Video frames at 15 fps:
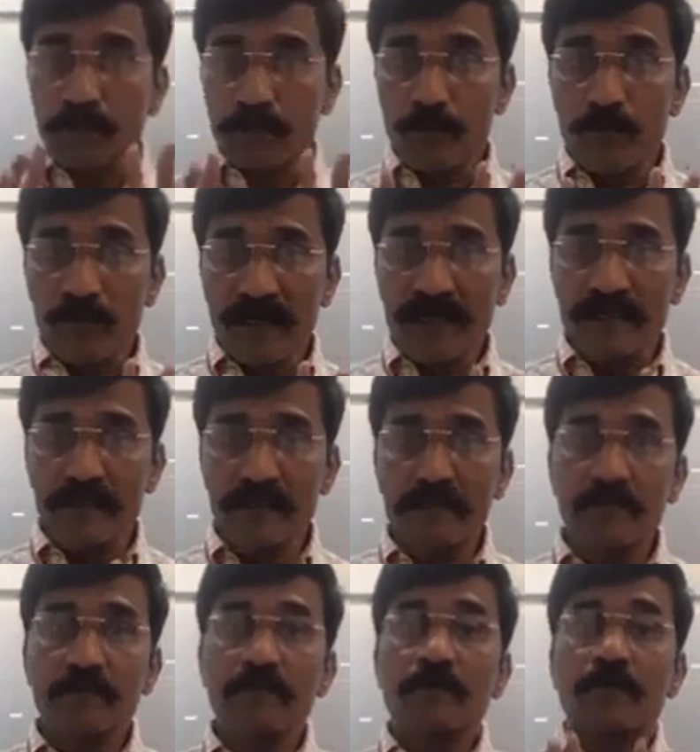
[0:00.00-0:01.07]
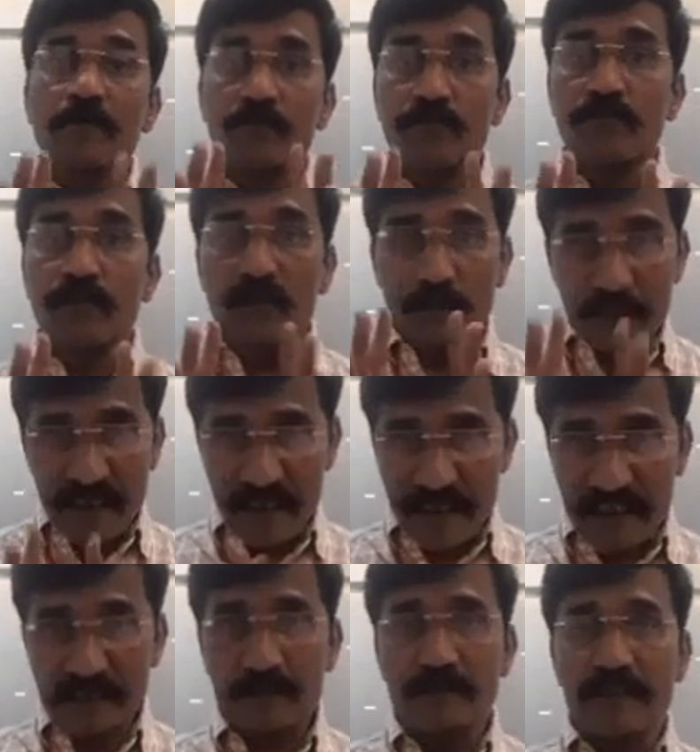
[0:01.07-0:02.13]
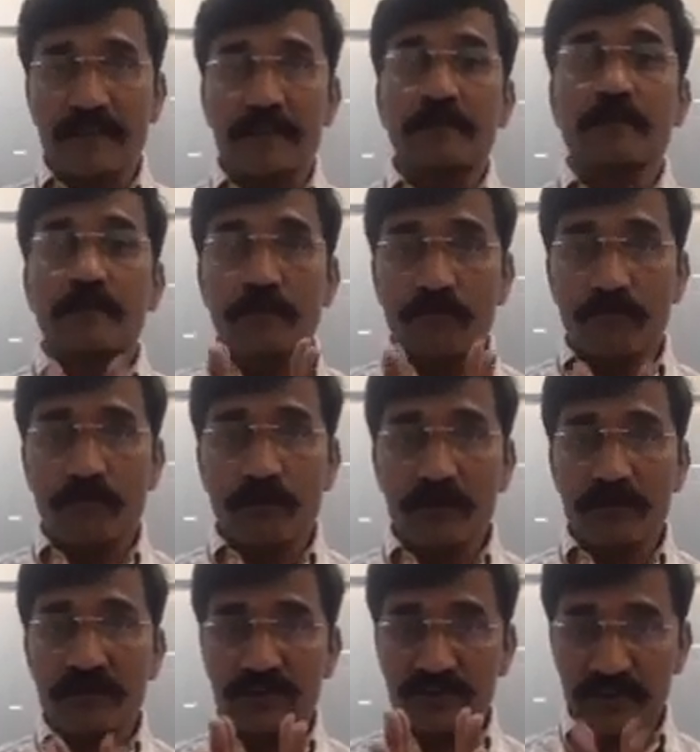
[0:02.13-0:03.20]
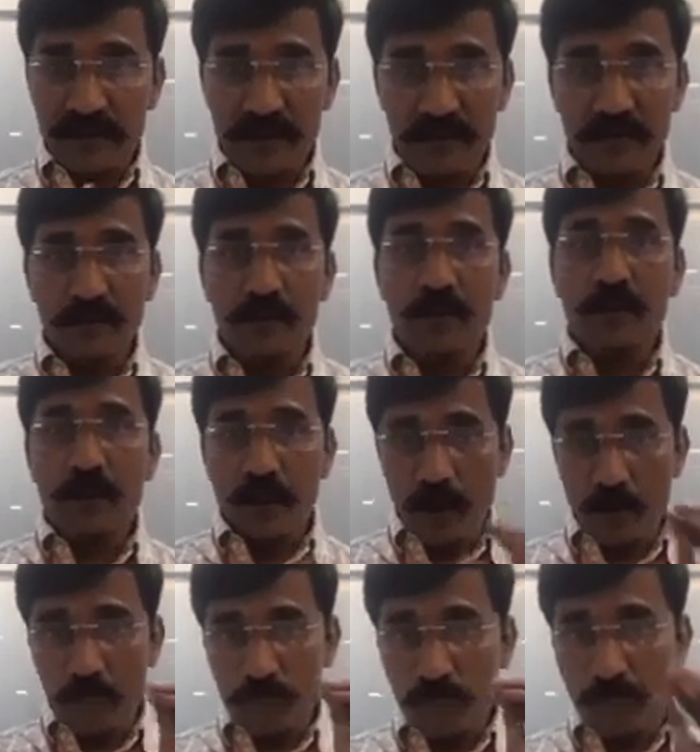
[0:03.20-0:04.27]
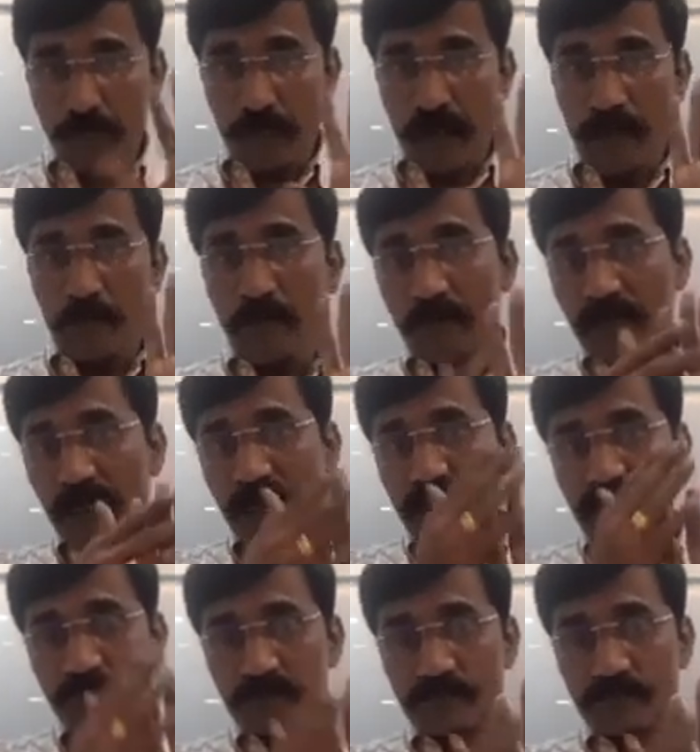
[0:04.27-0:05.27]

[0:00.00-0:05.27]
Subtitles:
provide firm attachment for the skin of palm and the